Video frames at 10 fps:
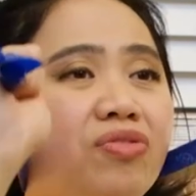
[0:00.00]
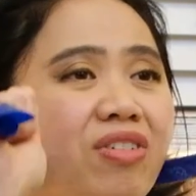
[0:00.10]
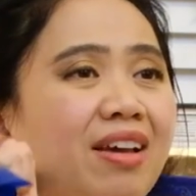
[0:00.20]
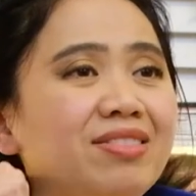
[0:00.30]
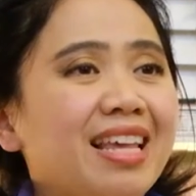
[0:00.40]

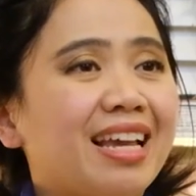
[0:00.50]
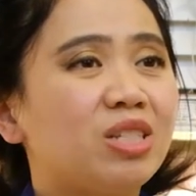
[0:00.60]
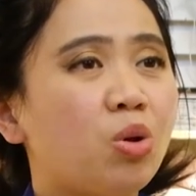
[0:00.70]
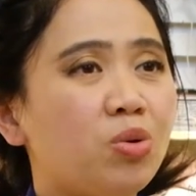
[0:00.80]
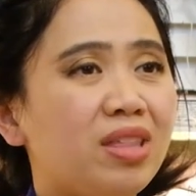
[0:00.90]
5 seconds,
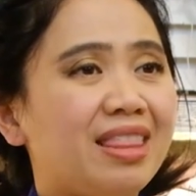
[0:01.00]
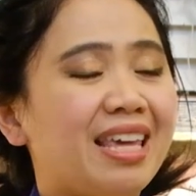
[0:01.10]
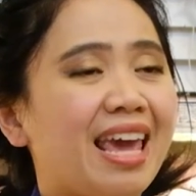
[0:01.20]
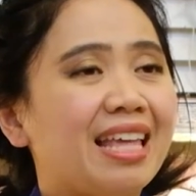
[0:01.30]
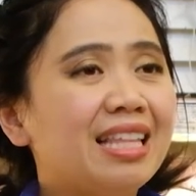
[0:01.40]
hold at
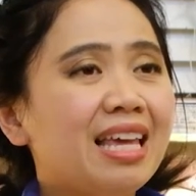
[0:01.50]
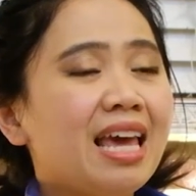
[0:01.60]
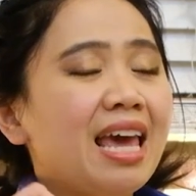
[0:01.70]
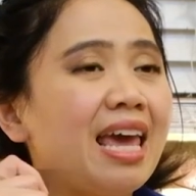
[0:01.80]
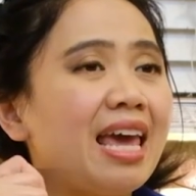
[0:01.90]
the end,
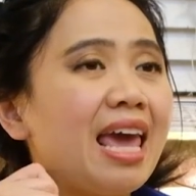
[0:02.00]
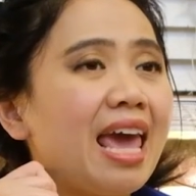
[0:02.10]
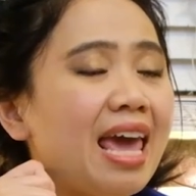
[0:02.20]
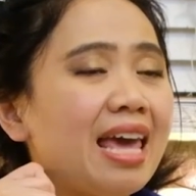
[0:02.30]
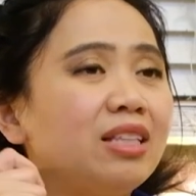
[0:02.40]

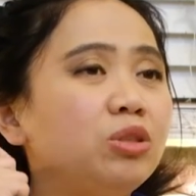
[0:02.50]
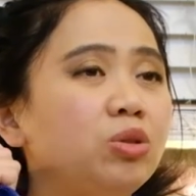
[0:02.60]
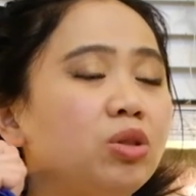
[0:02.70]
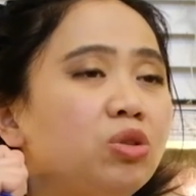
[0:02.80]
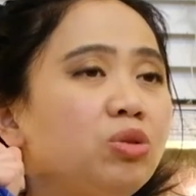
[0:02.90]
and
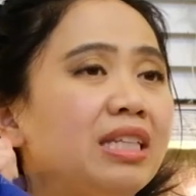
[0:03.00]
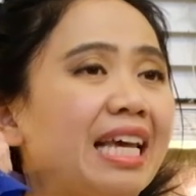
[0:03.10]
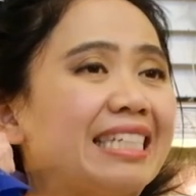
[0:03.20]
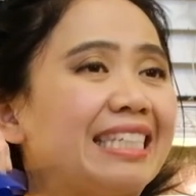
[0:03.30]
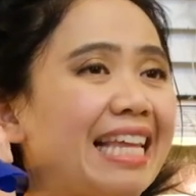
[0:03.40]
you're going to really
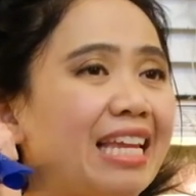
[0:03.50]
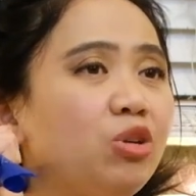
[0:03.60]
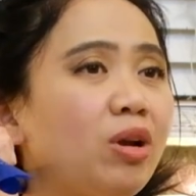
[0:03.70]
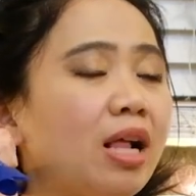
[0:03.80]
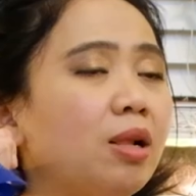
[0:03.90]
extend
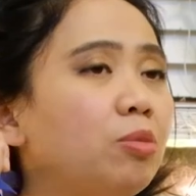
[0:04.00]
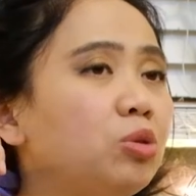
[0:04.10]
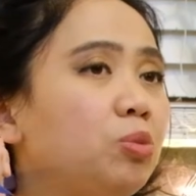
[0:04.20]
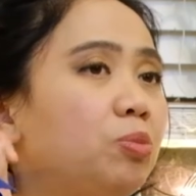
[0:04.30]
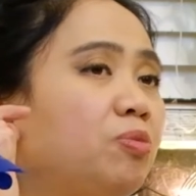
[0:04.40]
your elbow to